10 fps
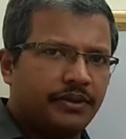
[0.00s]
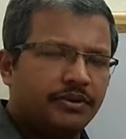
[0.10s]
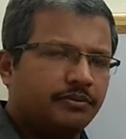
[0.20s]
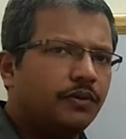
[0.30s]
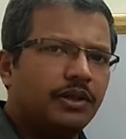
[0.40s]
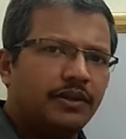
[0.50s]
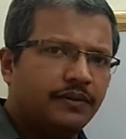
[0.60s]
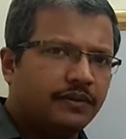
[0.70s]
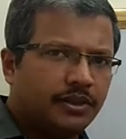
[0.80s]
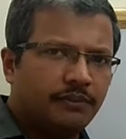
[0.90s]
Some of the
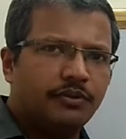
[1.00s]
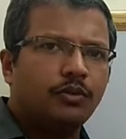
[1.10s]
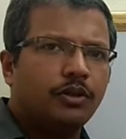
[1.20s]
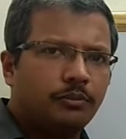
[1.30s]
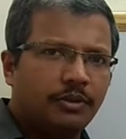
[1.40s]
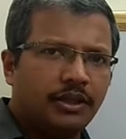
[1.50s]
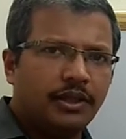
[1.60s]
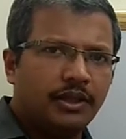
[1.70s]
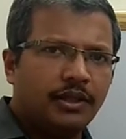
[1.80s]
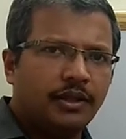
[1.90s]
enzymes will
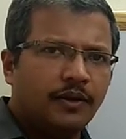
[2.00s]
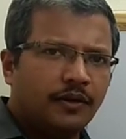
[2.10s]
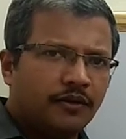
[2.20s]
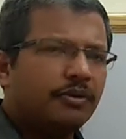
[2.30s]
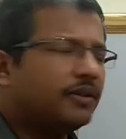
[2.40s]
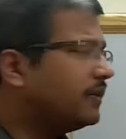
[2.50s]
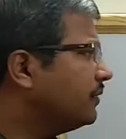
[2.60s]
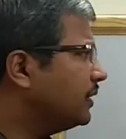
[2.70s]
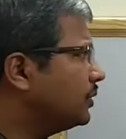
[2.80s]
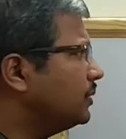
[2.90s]
be
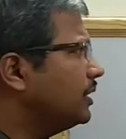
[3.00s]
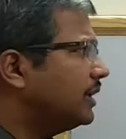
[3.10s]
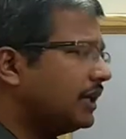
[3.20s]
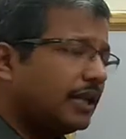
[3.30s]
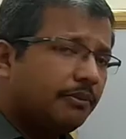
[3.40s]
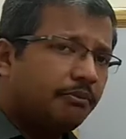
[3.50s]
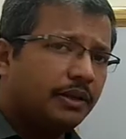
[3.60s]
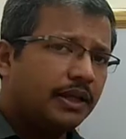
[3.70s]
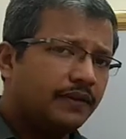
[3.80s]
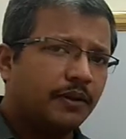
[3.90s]
specific to NADP
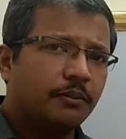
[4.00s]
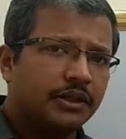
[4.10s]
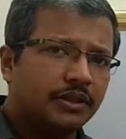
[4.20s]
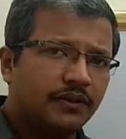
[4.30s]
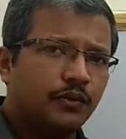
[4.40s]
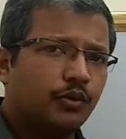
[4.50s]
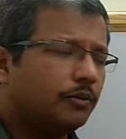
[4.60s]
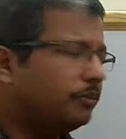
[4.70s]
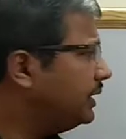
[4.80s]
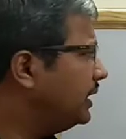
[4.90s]
and some others will
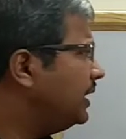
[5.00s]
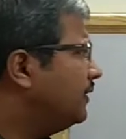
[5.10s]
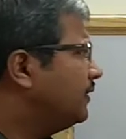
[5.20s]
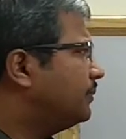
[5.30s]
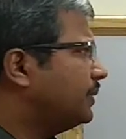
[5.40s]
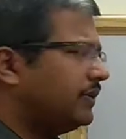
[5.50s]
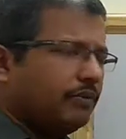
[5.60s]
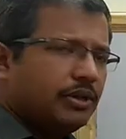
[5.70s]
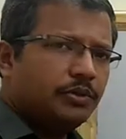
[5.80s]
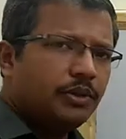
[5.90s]
be
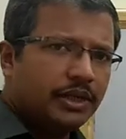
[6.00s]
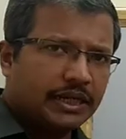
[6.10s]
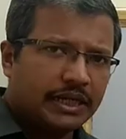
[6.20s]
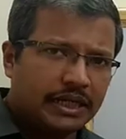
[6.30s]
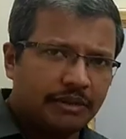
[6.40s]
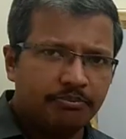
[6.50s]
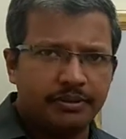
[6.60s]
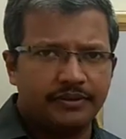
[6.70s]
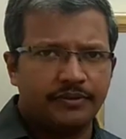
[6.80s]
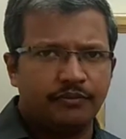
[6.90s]
specific to NAD
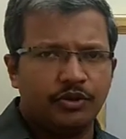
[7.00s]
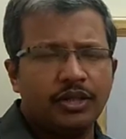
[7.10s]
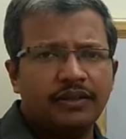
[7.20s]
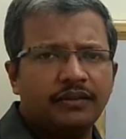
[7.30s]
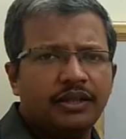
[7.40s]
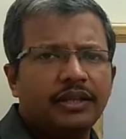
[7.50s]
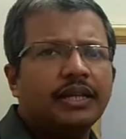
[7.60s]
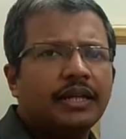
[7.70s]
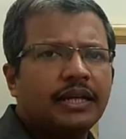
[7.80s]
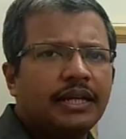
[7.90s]
plus. You can see the
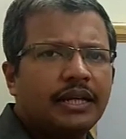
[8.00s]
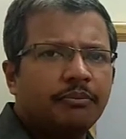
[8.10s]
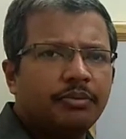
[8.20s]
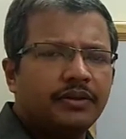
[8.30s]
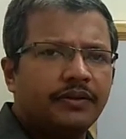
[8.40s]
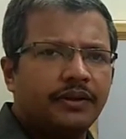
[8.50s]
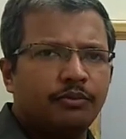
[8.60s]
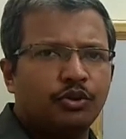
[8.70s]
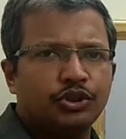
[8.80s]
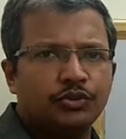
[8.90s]
NAD plus in
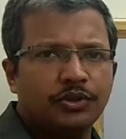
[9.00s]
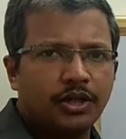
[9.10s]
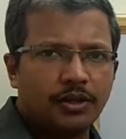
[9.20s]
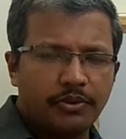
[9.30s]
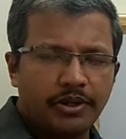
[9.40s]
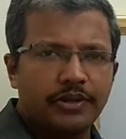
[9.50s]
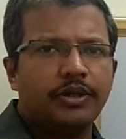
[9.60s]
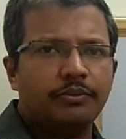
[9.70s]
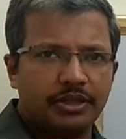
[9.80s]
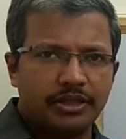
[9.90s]
most of the
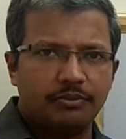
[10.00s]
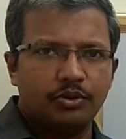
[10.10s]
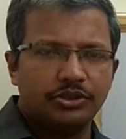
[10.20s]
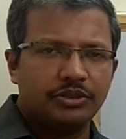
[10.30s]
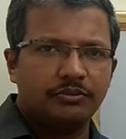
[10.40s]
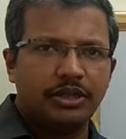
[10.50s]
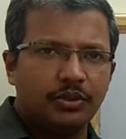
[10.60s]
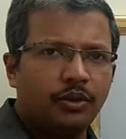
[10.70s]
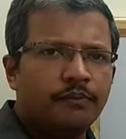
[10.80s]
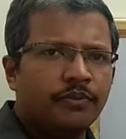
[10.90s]
carbohydrate metabolism and
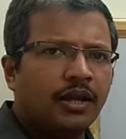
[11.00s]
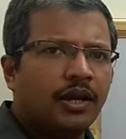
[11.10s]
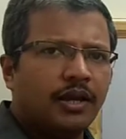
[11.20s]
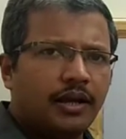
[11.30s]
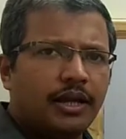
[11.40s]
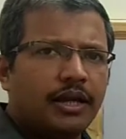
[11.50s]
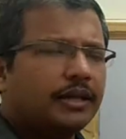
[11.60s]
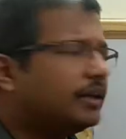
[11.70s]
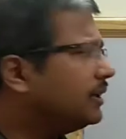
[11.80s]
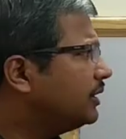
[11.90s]
all,
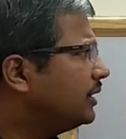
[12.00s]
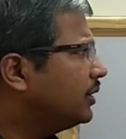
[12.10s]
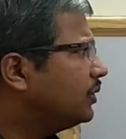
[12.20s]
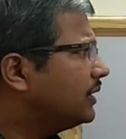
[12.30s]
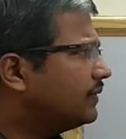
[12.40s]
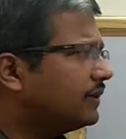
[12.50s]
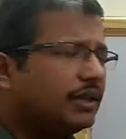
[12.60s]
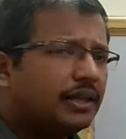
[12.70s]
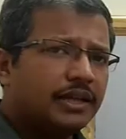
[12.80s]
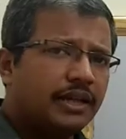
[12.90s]
and you can see
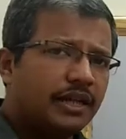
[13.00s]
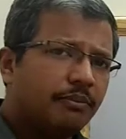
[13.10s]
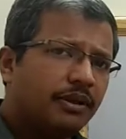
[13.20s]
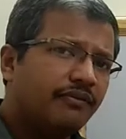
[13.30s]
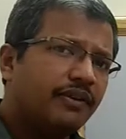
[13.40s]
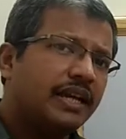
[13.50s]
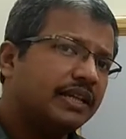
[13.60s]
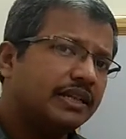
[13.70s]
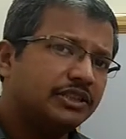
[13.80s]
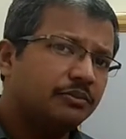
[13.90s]
the NADP in
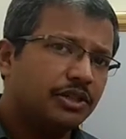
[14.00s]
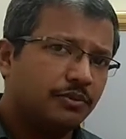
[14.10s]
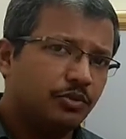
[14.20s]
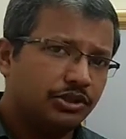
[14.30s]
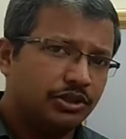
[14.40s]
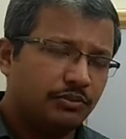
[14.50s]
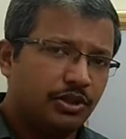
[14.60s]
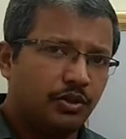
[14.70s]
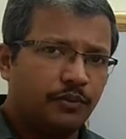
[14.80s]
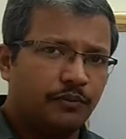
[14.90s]
fatty acid metabolism and
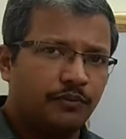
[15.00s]
all.